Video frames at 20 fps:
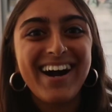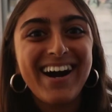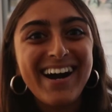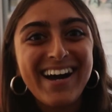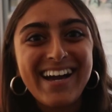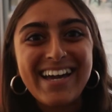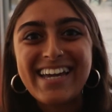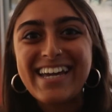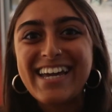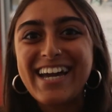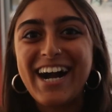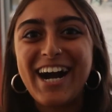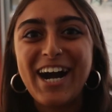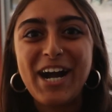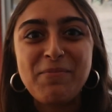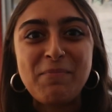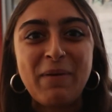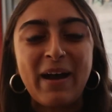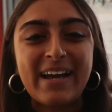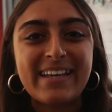Hi,
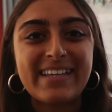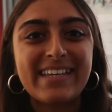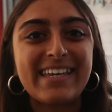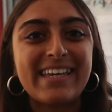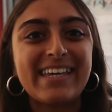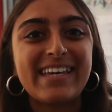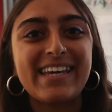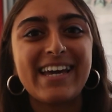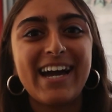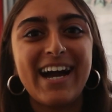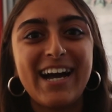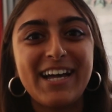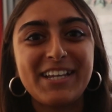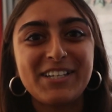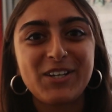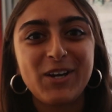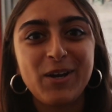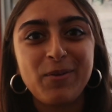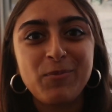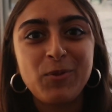I'm Anki
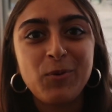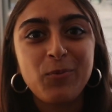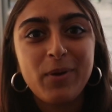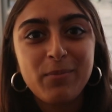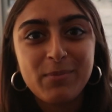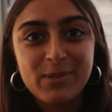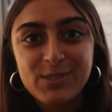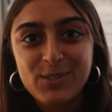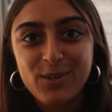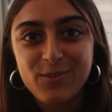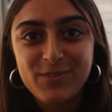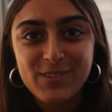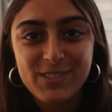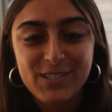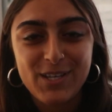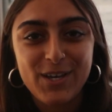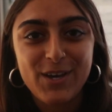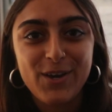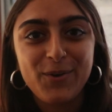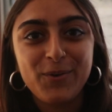and I'm the Women's
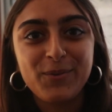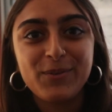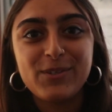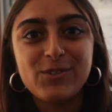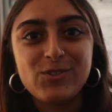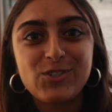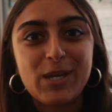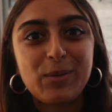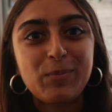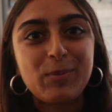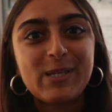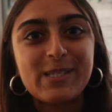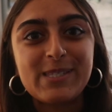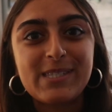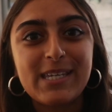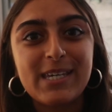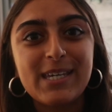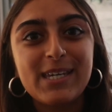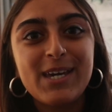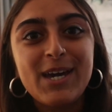Officer on the
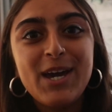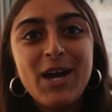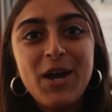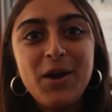JPC,